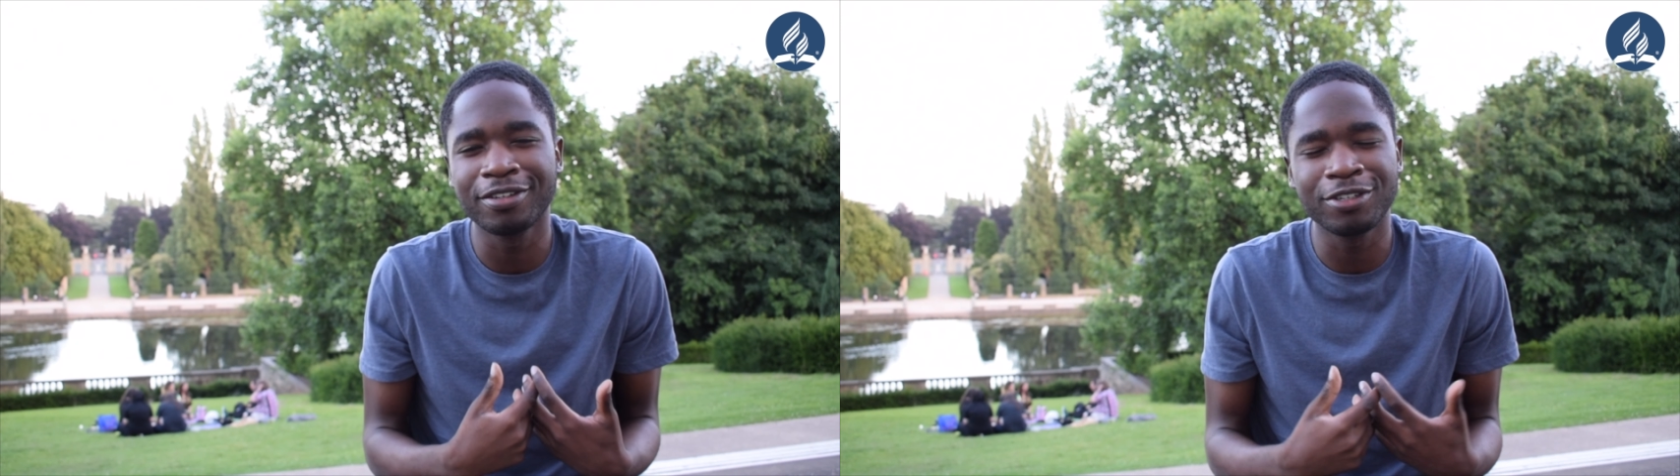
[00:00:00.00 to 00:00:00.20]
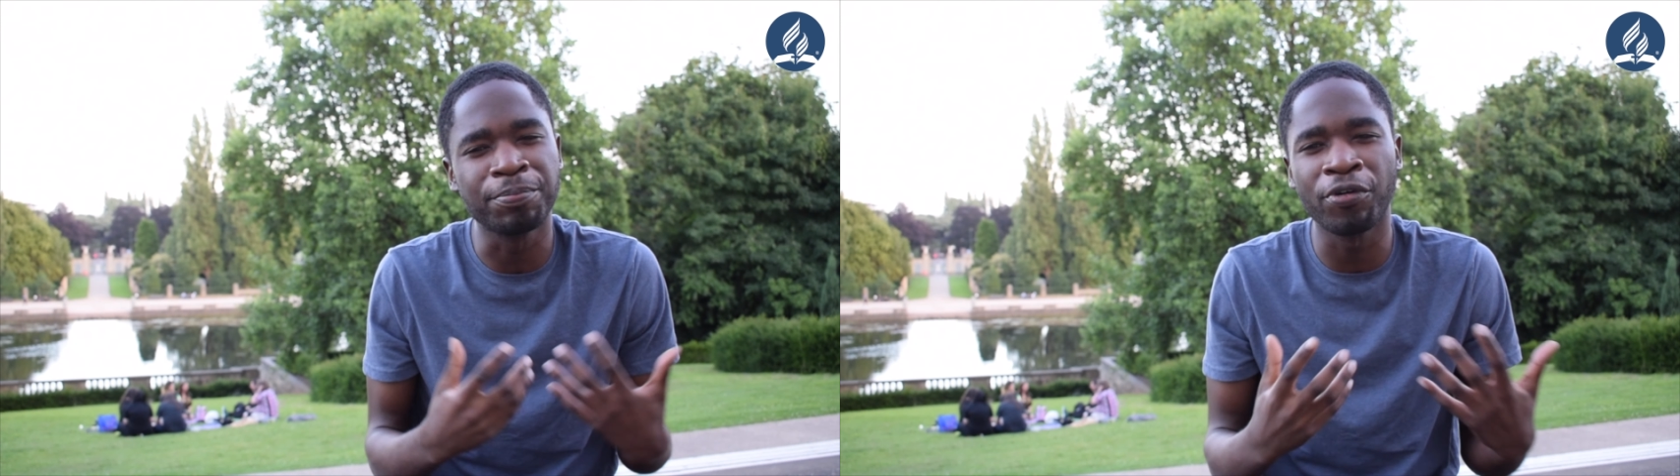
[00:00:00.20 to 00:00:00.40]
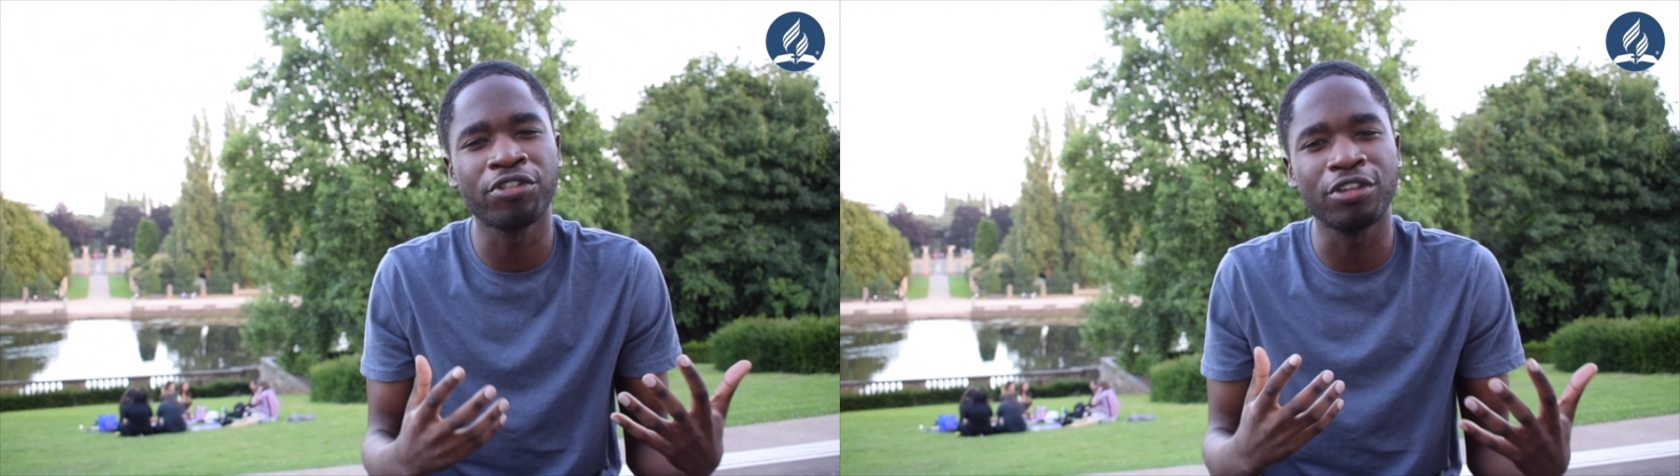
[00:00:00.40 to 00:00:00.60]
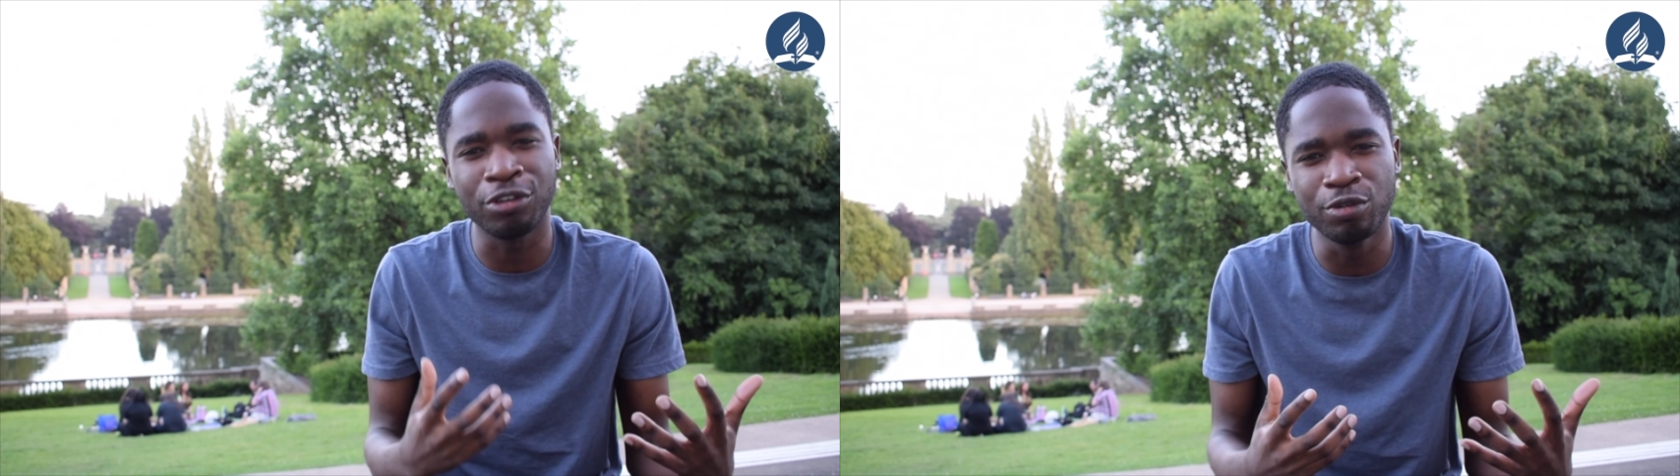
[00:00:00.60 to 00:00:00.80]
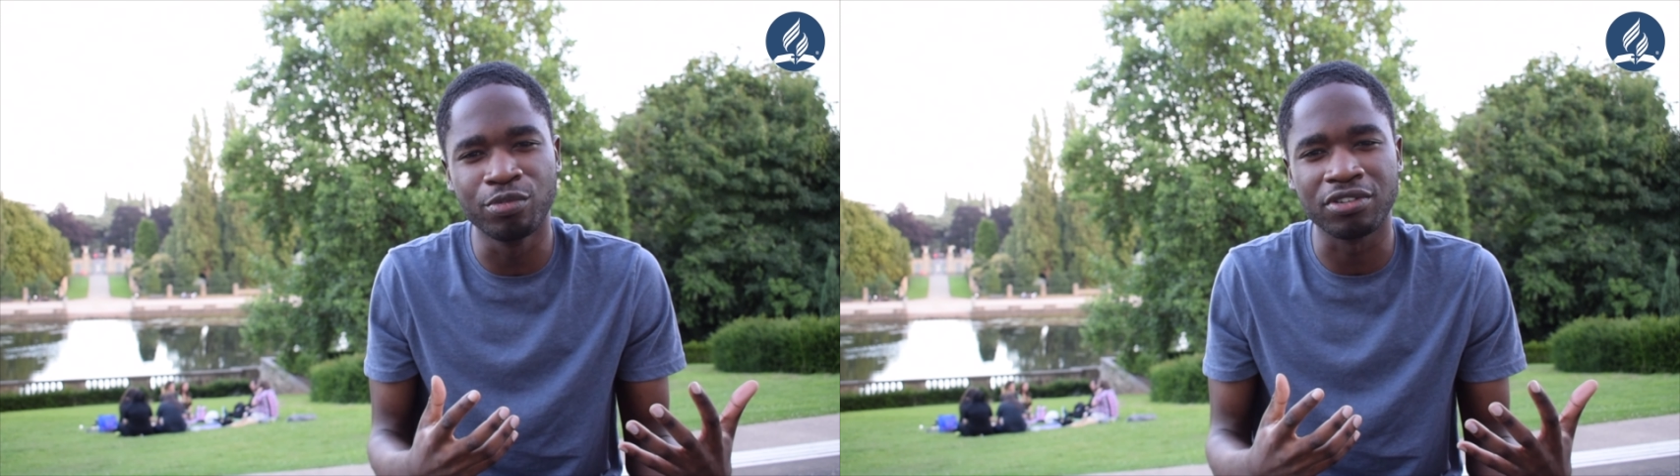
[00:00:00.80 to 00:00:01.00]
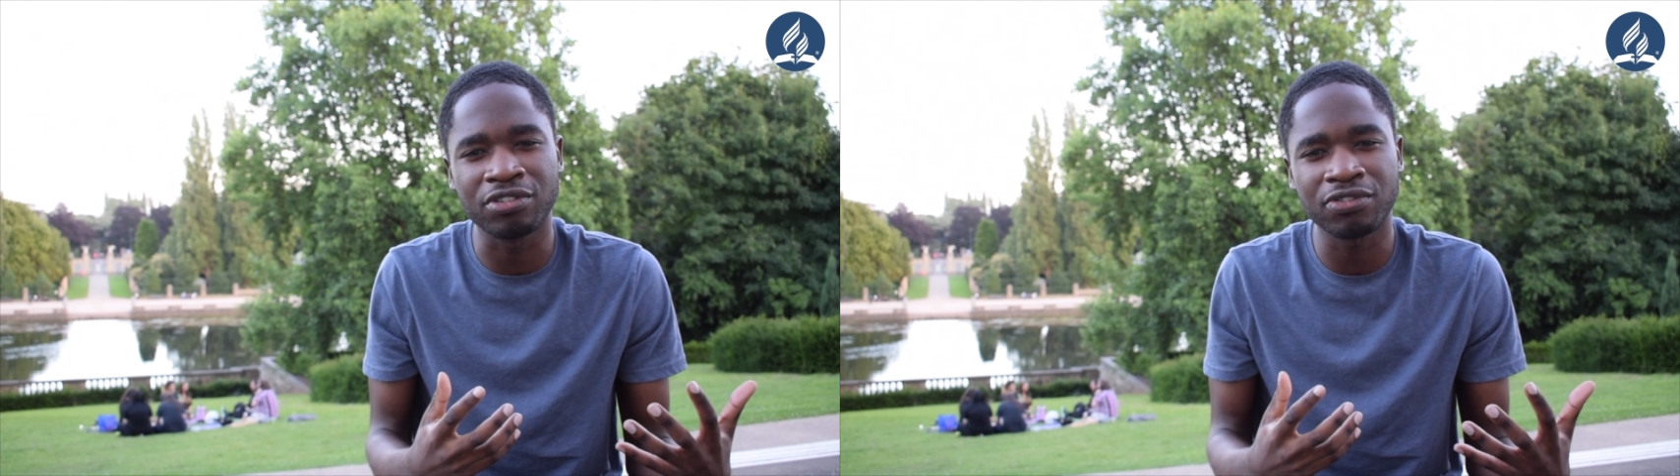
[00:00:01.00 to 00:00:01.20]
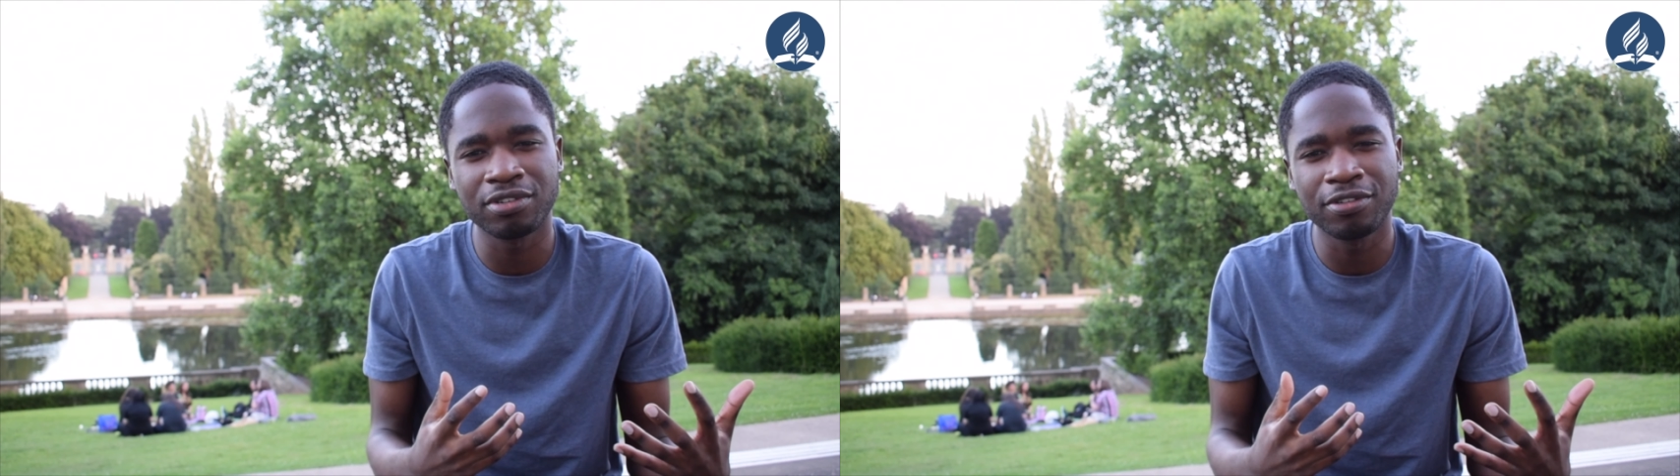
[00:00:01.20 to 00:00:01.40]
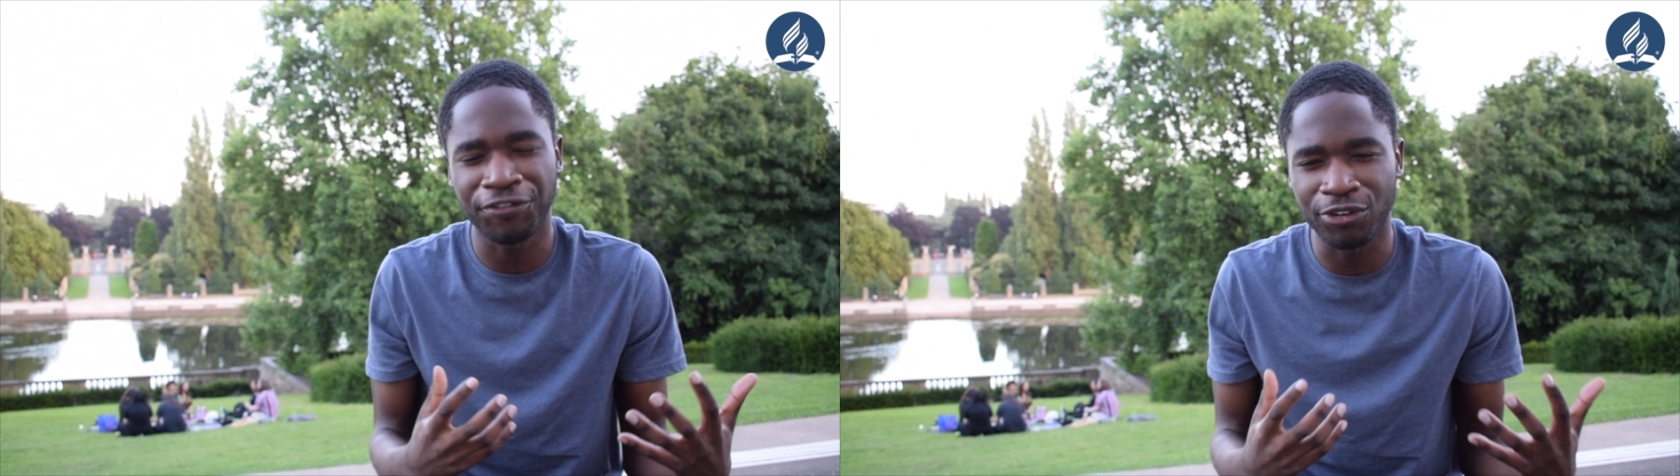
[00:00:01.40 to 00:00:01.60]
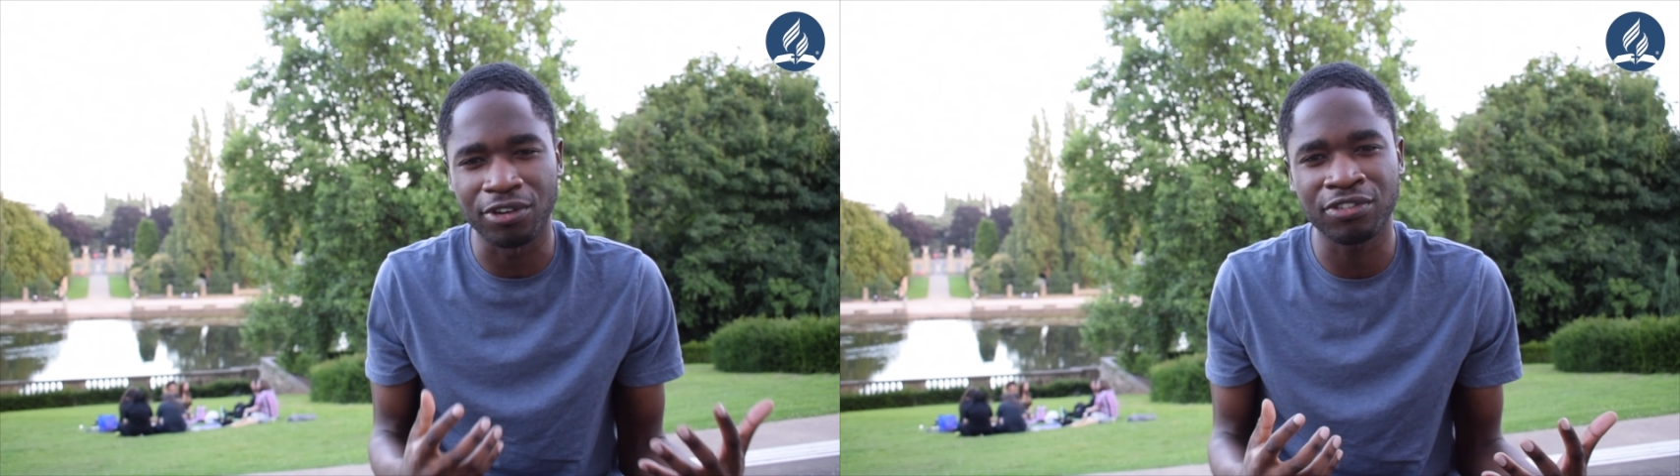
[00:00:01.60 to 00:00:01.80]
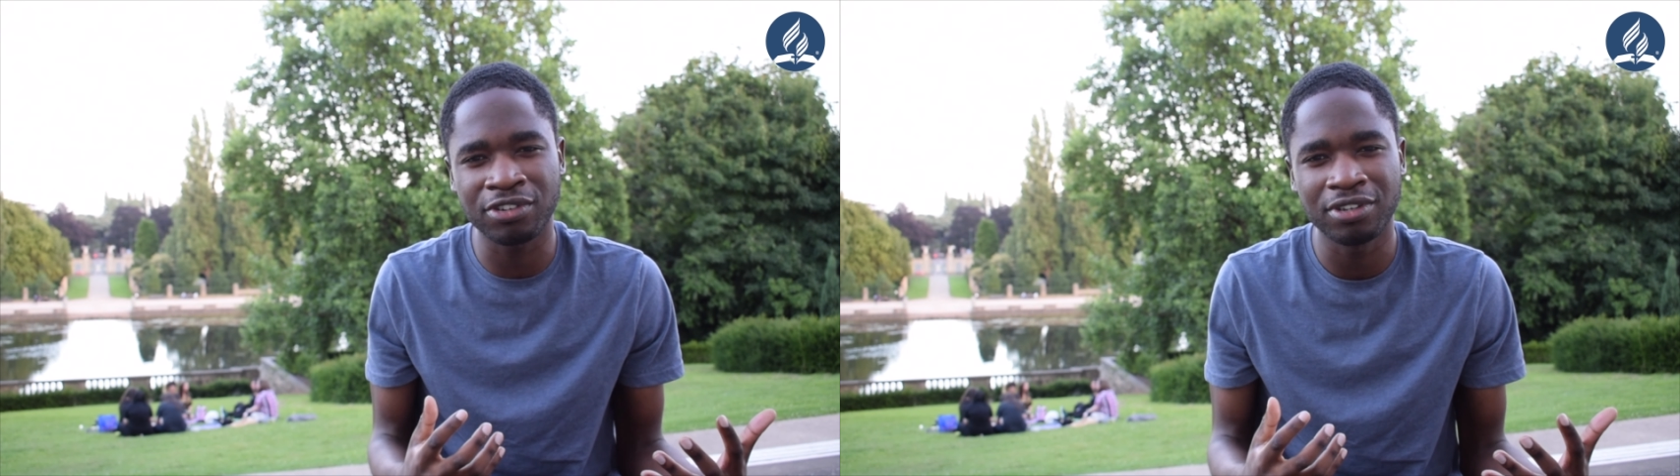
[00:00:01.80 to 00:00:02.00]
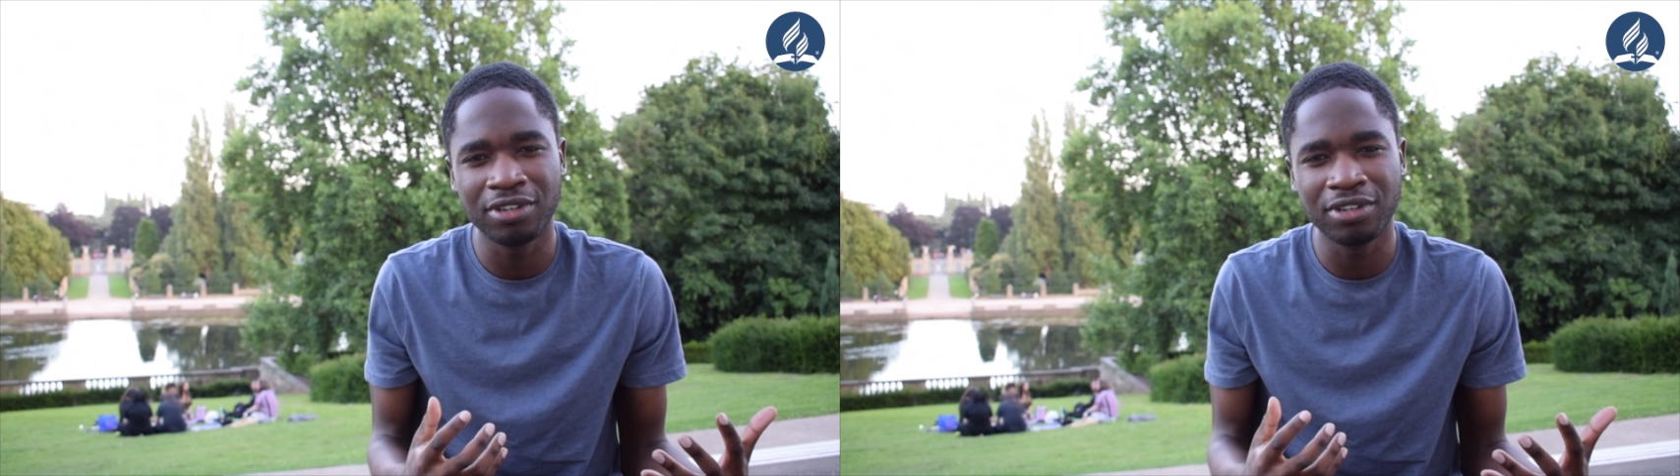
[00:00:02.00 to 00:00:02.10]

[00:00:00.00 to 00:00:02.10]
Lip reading: to put other humans first.